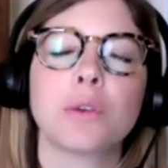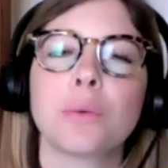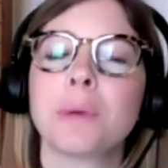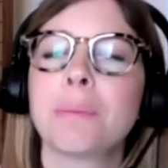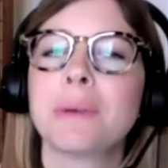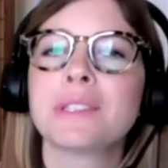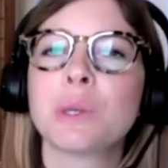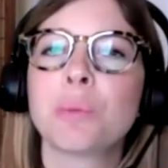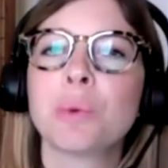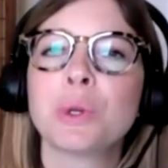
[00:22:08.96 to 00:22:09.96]
Or maybe
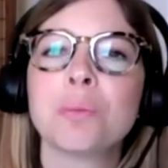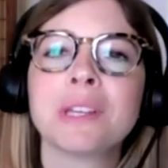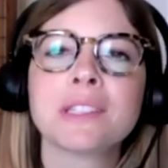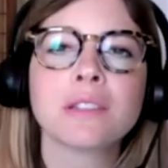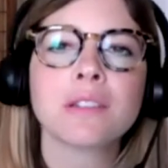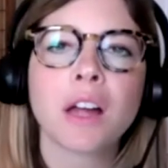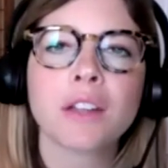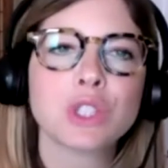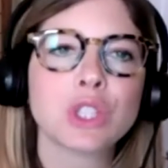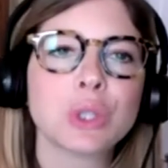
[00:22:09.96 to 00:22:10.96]
someone who means a
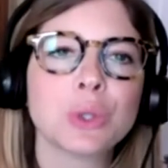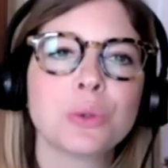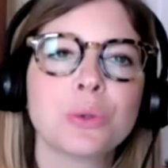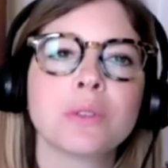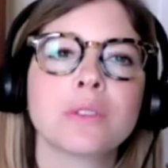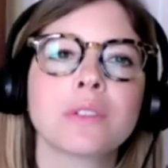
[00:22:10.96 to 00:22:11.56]
lot to you.